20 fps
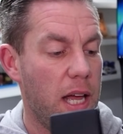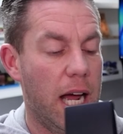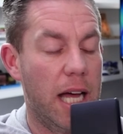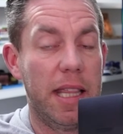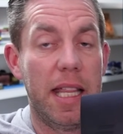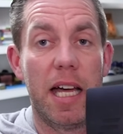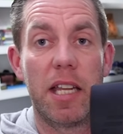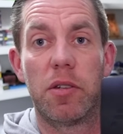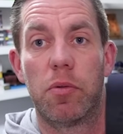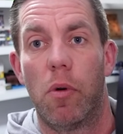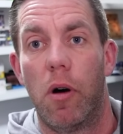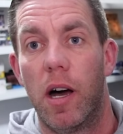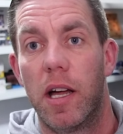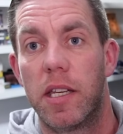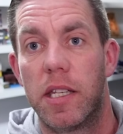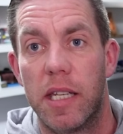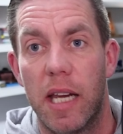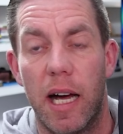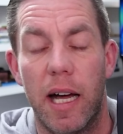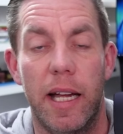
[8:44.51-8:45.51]
And that's why I
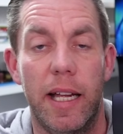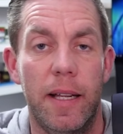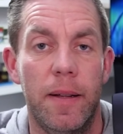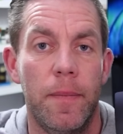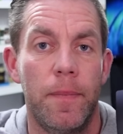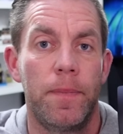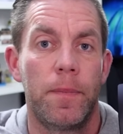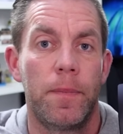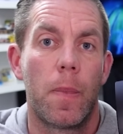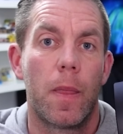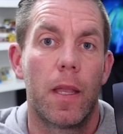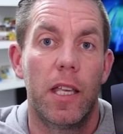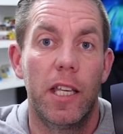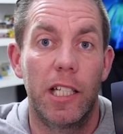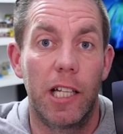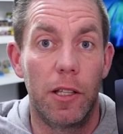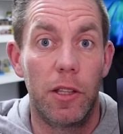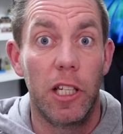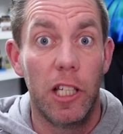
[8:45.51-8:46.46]
say, you know,